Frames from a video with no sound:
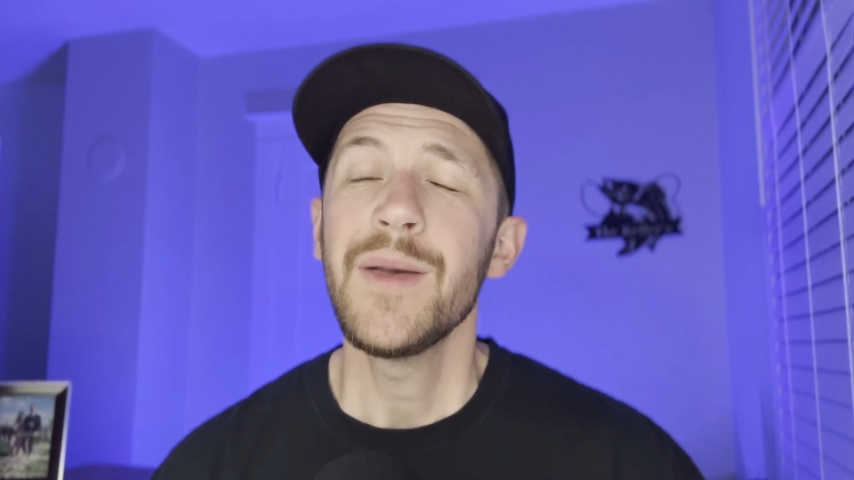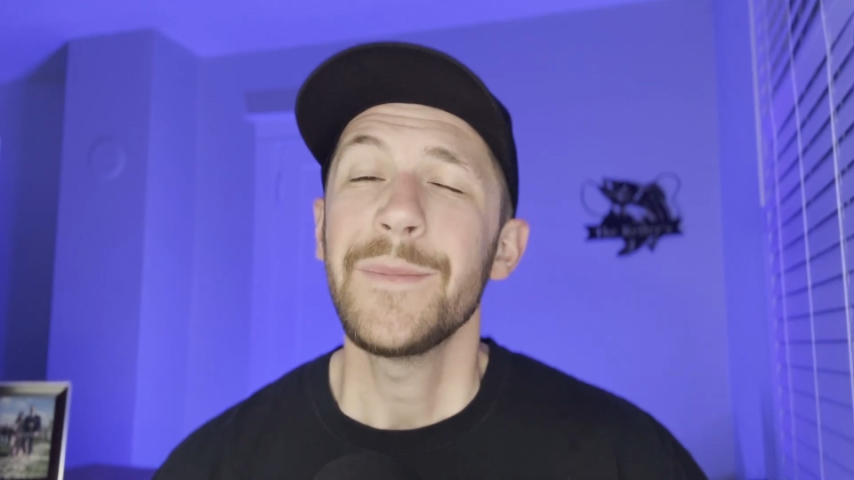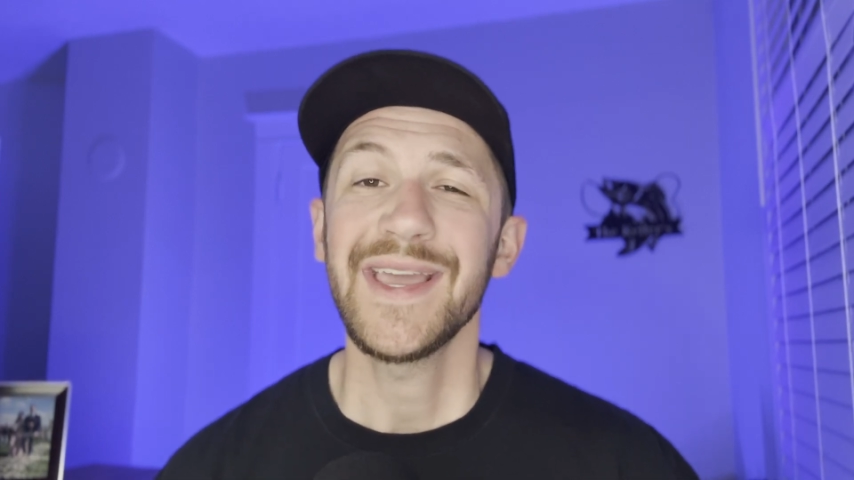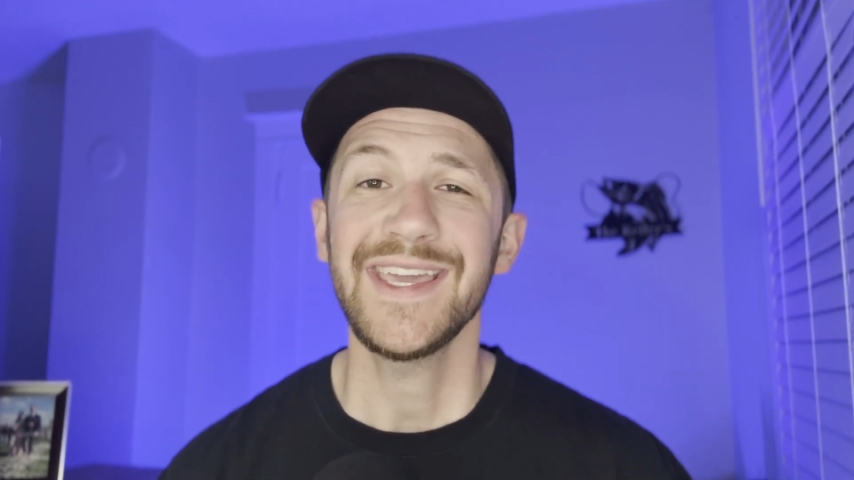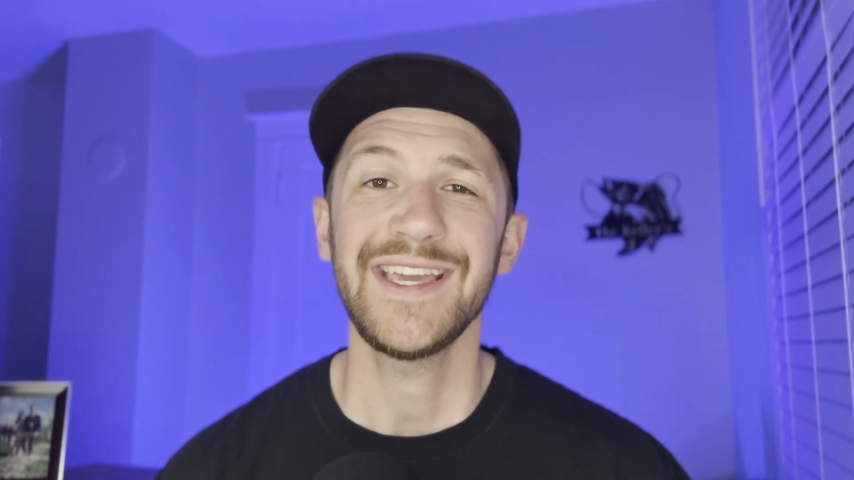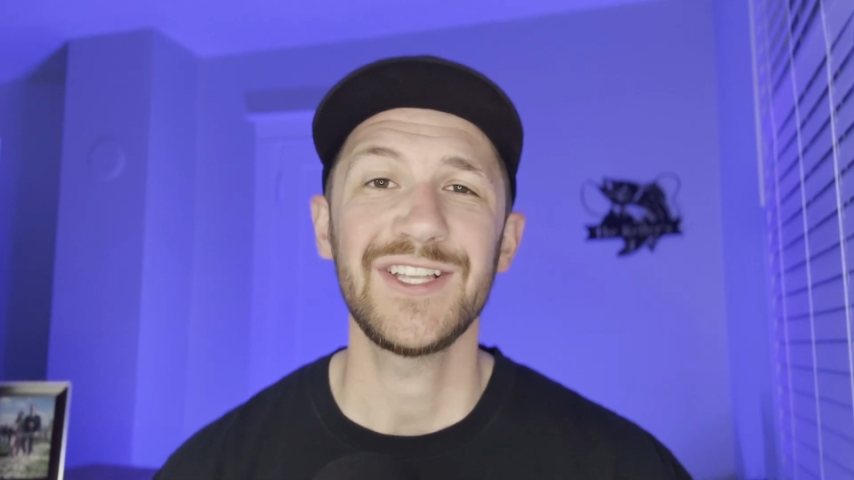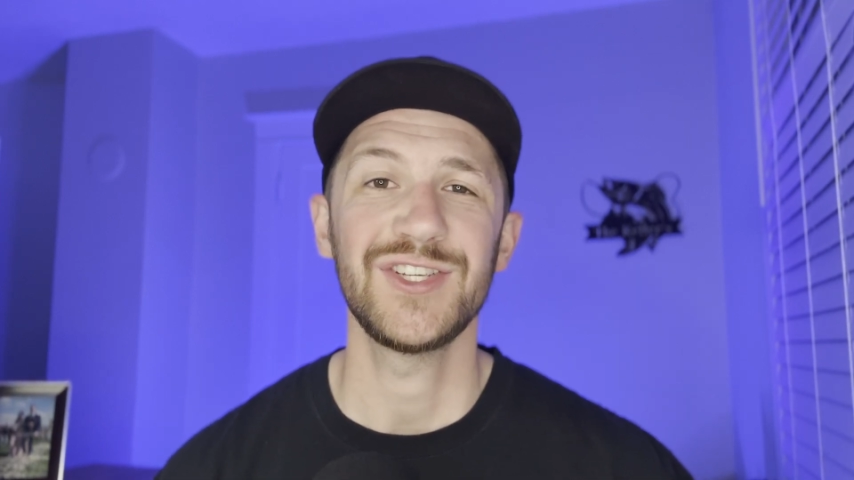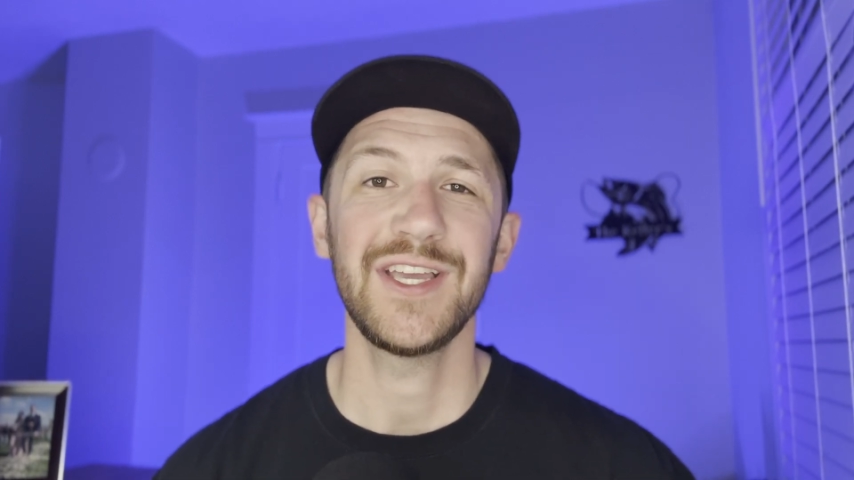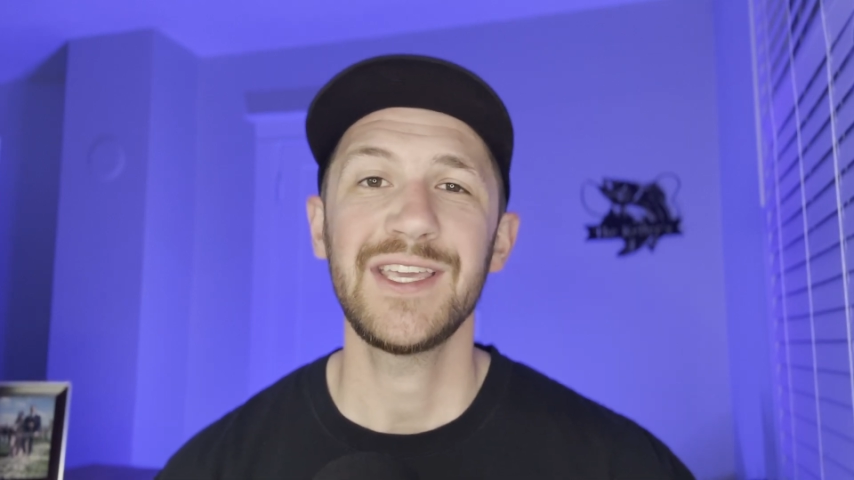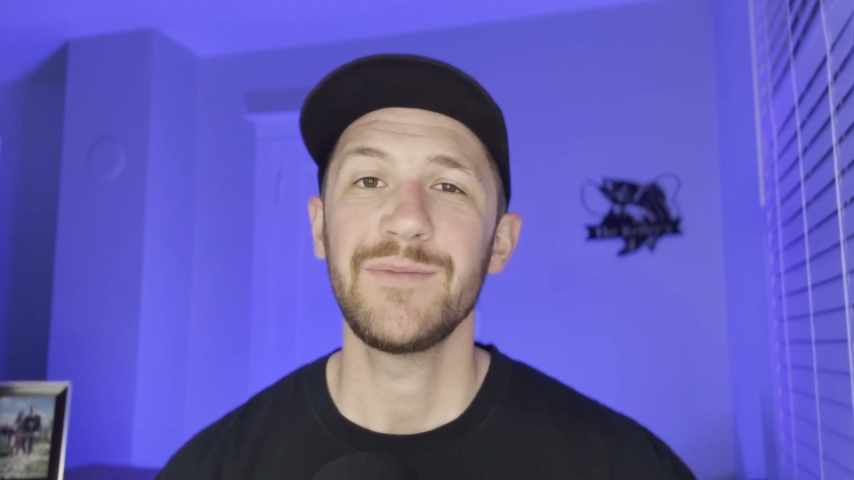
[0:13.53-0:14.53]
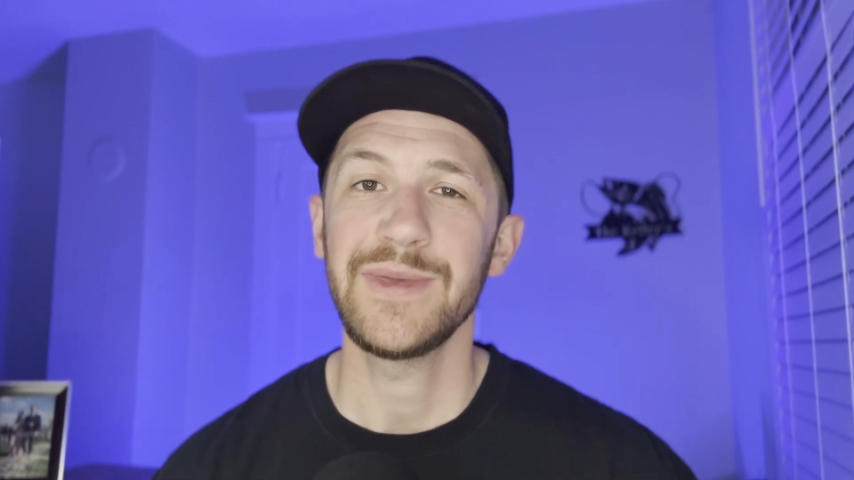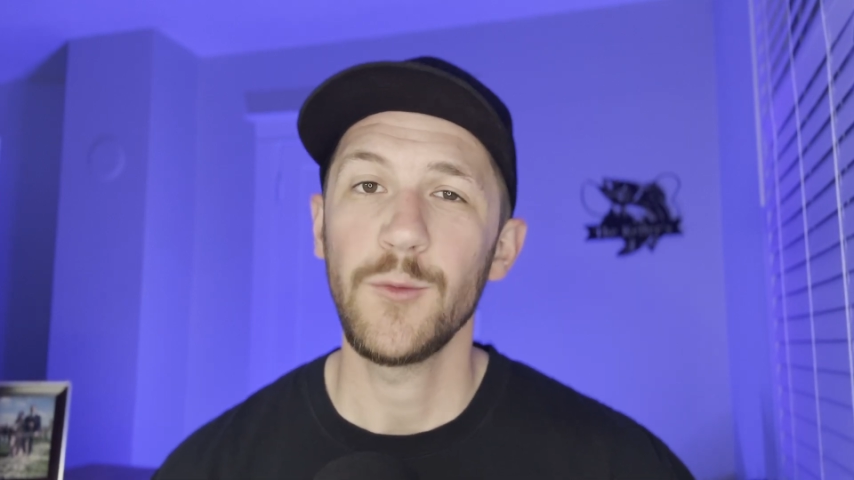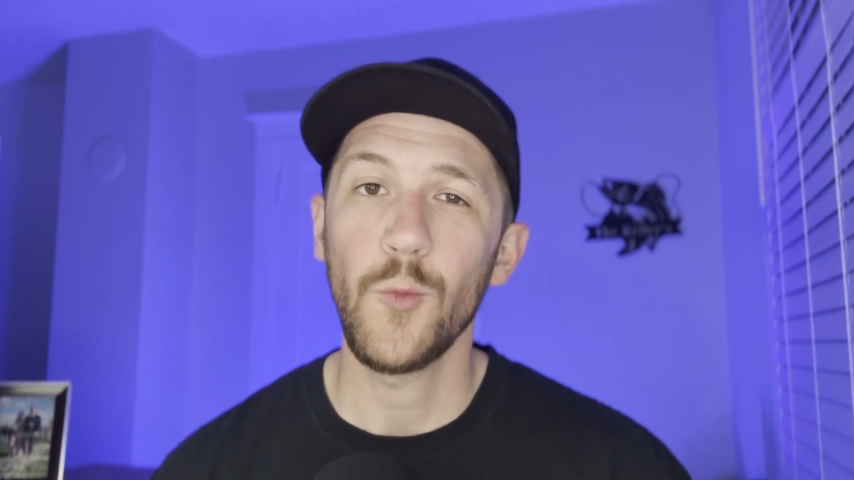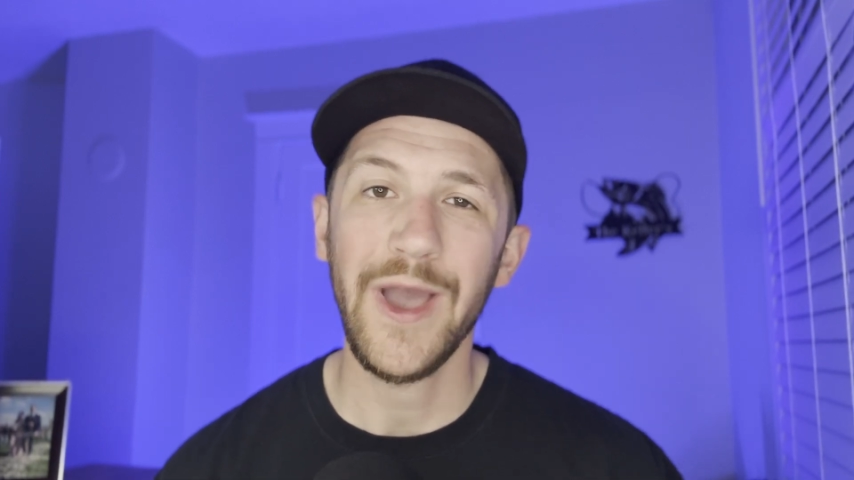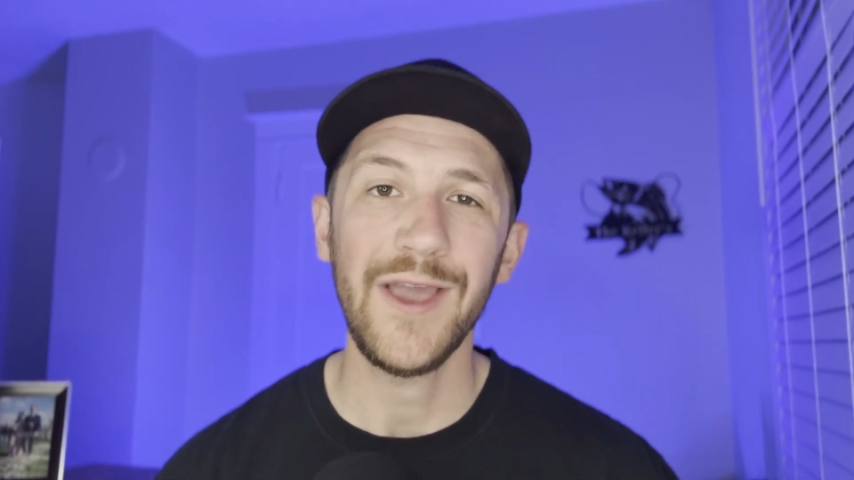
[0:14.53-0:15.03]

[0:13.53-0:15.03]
picking a jig can be way